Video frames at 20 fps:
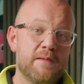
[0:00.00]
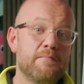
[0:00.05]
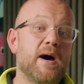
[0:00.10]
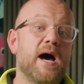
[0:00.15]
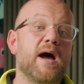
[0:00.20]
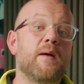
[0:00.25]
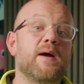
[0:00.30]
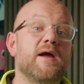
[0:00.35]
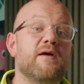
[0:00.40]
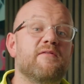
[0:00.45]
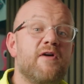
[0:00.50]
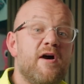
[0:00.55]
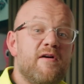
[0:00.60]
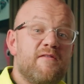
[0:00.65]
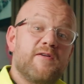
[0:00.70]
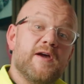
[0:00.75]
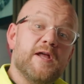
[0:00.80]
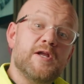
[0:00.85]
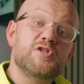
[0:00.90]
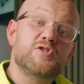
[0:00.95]
by way of
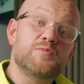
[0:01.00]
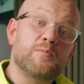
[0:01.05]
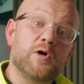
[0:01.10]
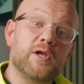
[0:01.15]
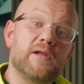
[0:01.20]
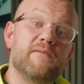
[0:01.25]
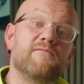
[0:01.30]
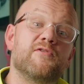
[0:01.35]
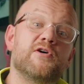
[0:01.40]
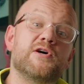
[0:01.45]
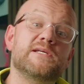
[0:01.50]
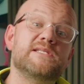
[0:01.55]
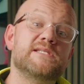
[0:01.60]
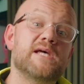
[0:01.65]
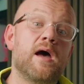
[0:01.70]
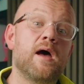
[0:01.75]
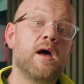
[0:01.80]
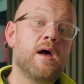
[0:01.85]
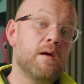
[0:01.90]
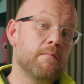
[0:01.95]
fitting a small
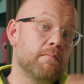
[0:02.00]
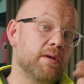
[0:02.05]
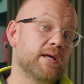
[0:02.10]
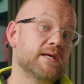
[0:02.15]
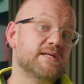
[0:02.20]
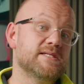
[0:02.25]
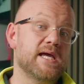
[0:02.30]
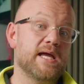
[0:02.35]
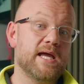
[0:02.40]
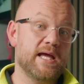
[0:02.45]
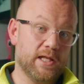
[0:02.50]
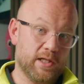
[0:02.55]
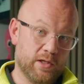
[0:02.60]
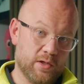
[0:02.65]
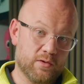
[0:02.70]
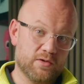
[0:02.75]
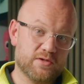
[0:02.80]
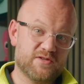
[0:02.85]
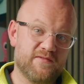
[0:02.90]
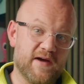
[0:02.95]
inverter because it
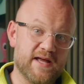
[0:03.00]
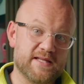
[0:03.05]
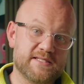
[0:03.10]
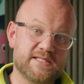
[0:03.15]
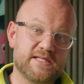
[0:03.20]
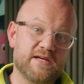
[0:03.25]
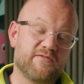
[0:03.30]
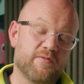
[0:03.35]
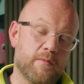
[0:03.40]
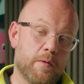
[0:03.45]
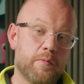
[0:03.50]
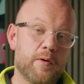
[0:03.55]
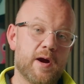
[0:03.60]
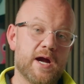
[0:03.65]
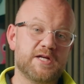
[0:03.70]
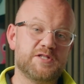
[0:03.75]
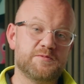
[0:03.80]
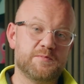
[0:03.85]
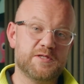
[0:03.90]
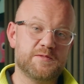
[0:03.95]
looks fancier from a
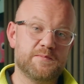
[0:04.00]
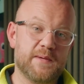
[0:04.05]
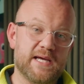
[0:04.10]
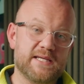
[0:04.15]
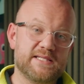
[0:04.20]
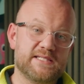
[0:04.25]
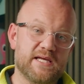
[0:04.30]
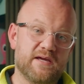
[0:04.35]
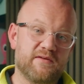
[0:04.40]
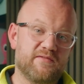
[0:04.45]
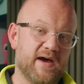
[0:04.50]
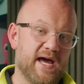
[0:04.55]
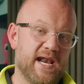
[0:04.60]
price perspective,